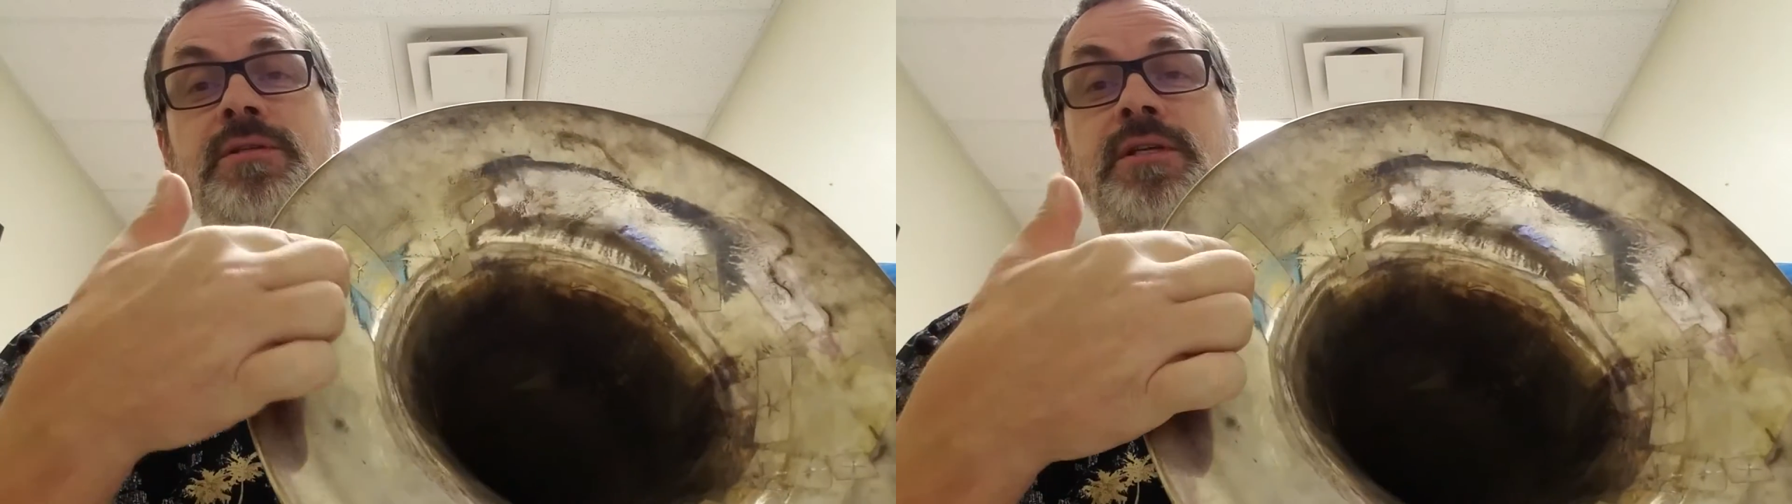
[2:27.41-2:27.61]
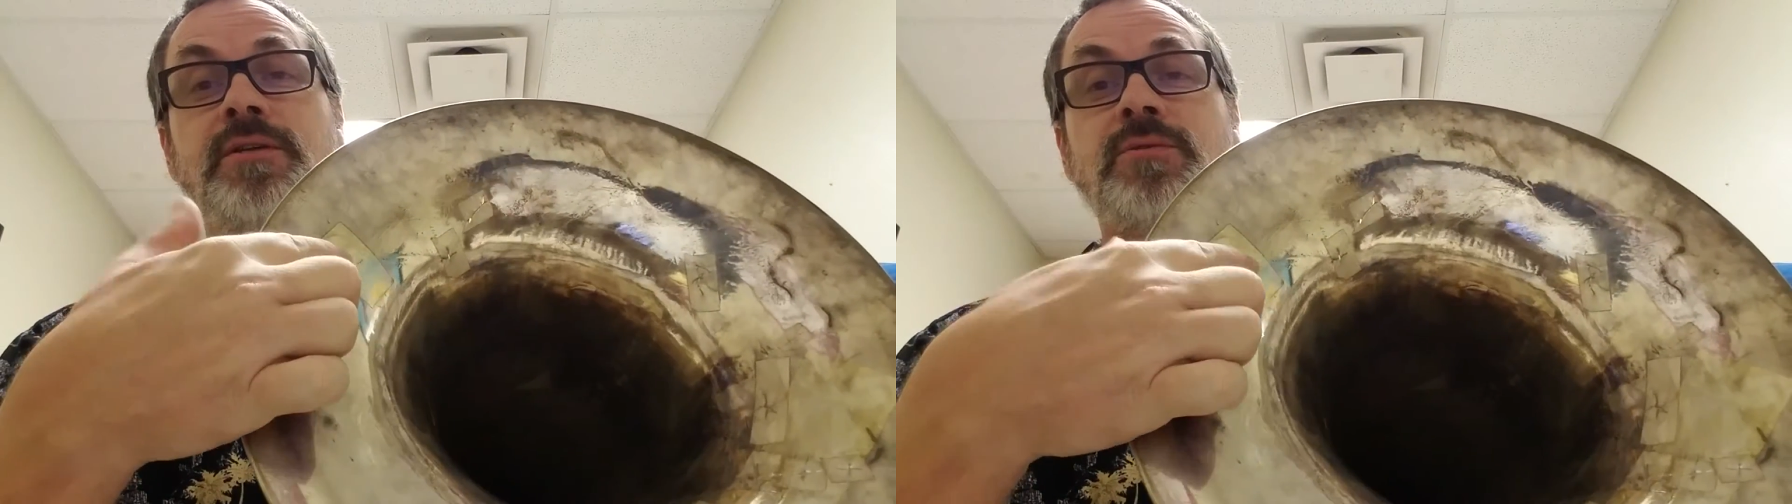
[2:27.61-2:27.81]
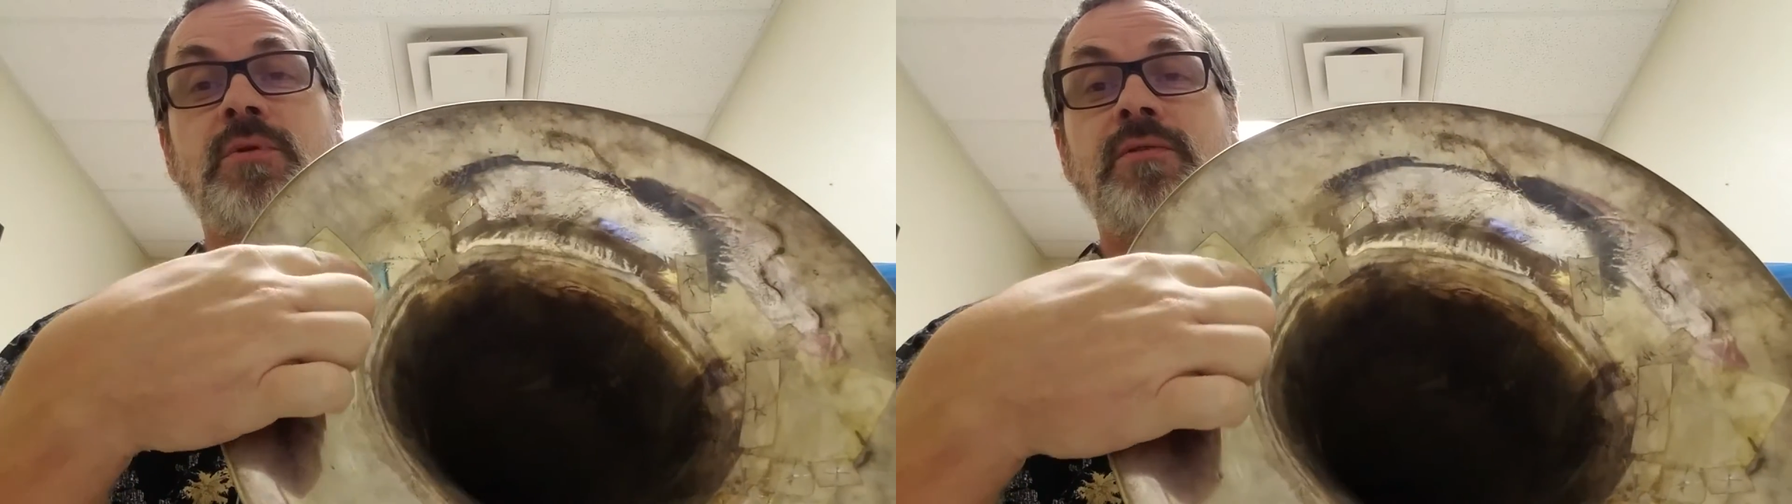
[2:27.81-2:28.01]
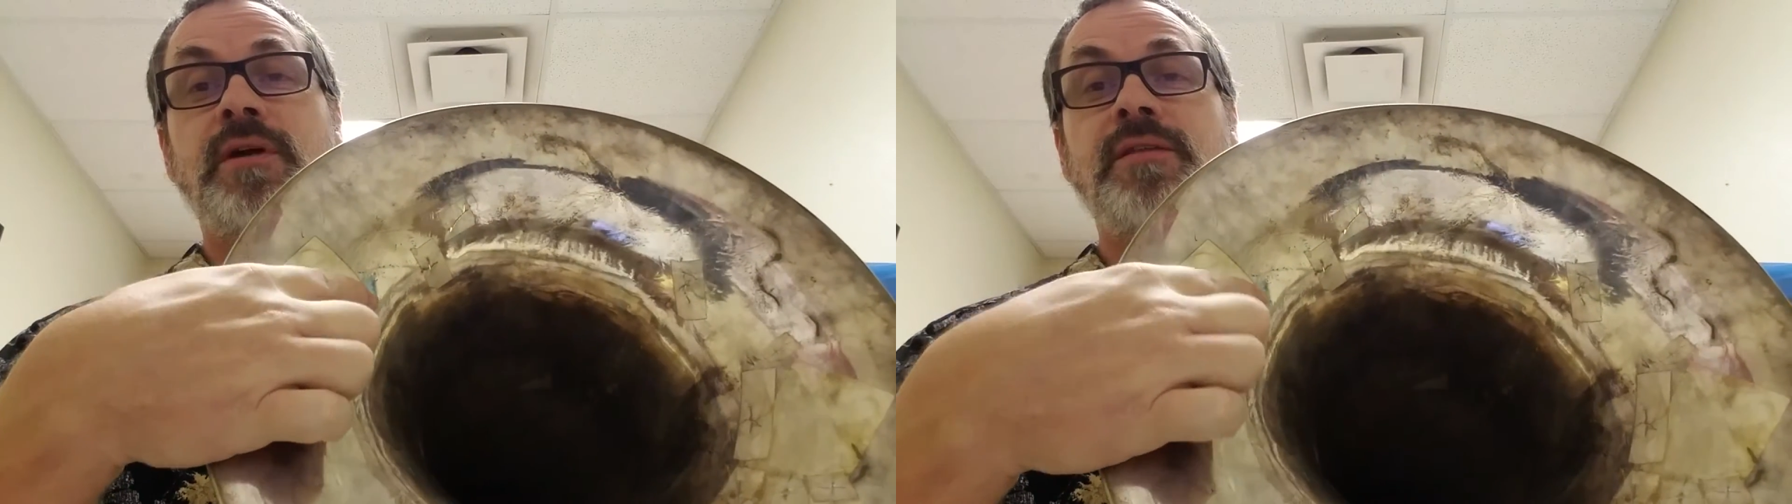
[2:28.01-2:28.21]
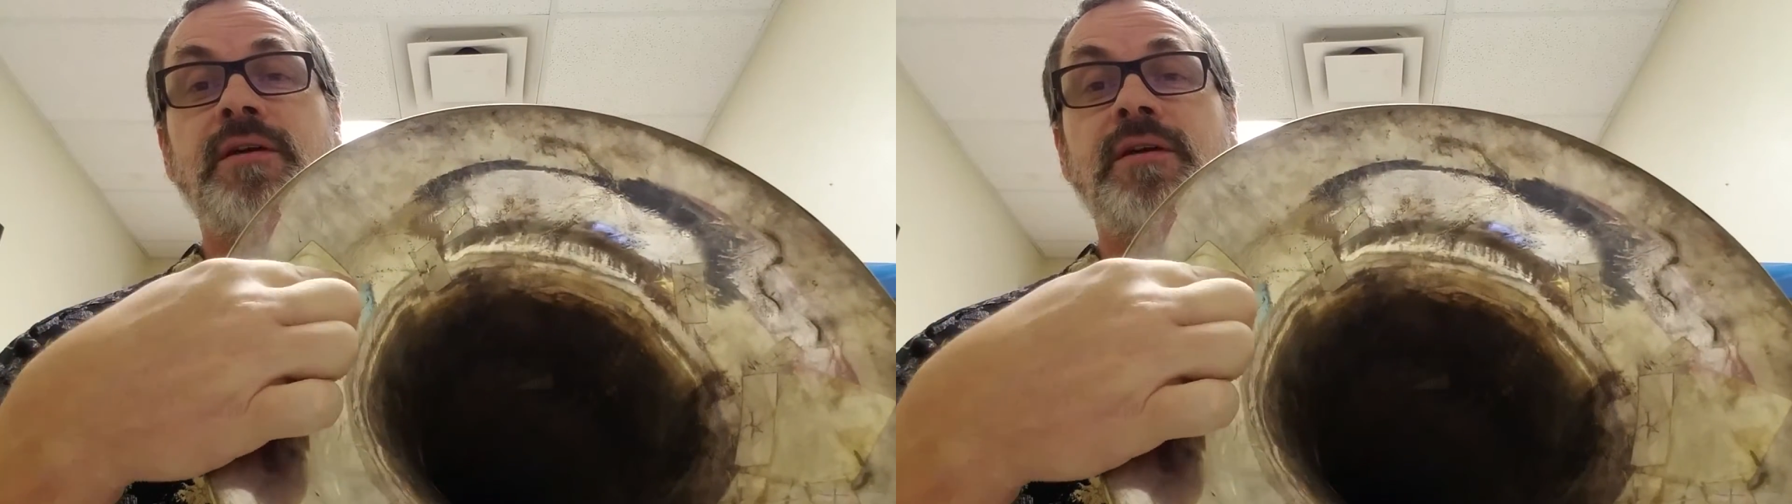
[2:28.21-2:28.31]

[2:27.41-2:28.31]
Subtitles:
See, there's one right